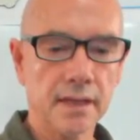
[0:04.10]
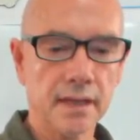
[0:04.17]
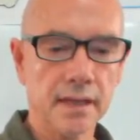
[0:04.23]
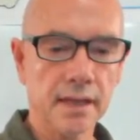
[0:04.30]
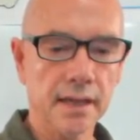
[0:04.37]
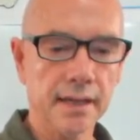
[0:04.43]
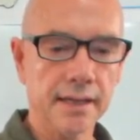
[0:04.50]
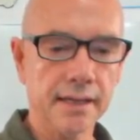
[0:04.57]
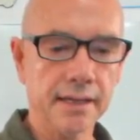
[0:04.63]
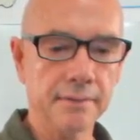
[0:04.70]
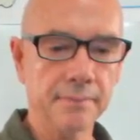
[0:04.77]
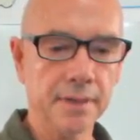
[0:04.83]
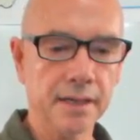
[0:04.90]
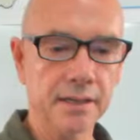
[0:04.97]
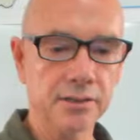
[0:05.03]
Okay, getting
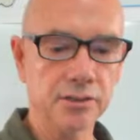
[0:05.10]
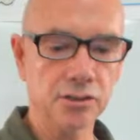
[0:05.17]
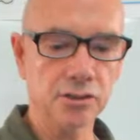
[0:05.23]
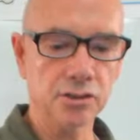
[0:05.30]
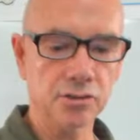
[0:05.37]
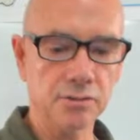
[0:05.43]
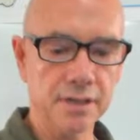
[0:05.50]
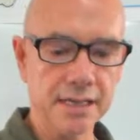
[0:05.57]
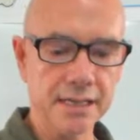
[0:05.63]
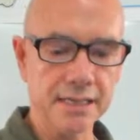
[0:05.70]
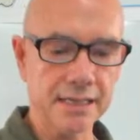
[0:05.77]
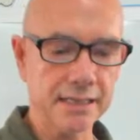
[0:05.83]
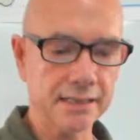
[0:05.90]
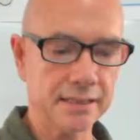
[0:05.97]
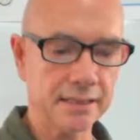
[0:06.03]
my screen
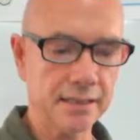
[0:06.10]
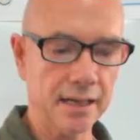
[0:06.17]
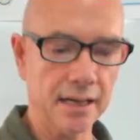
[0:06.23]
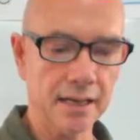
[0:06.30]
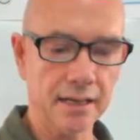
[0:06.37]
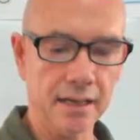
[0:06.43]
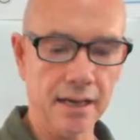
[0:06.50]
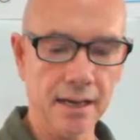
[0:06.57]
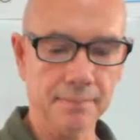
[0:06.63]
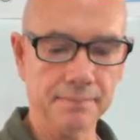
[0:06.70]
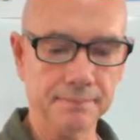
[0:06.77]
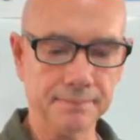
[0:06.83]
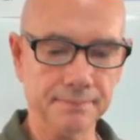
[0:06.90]
set up.